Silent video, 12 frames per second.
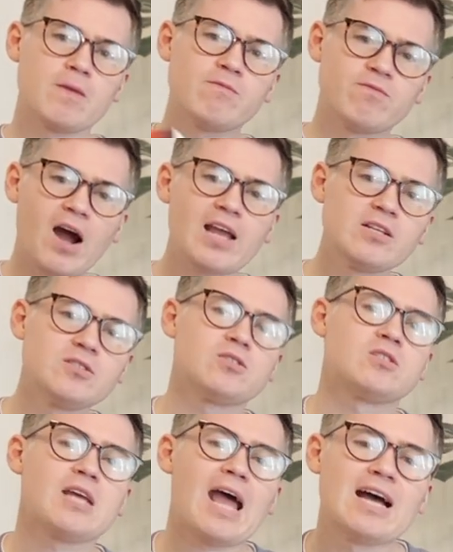
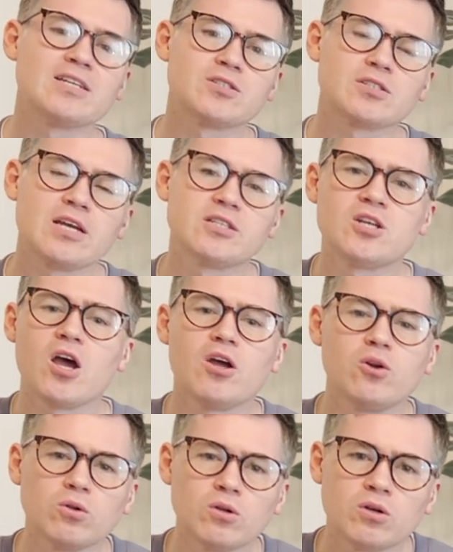Violence as
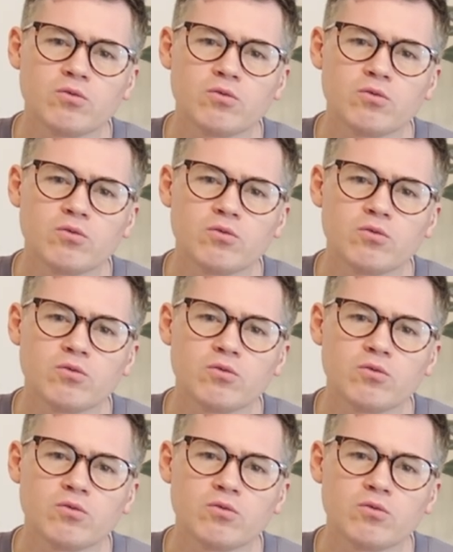eternal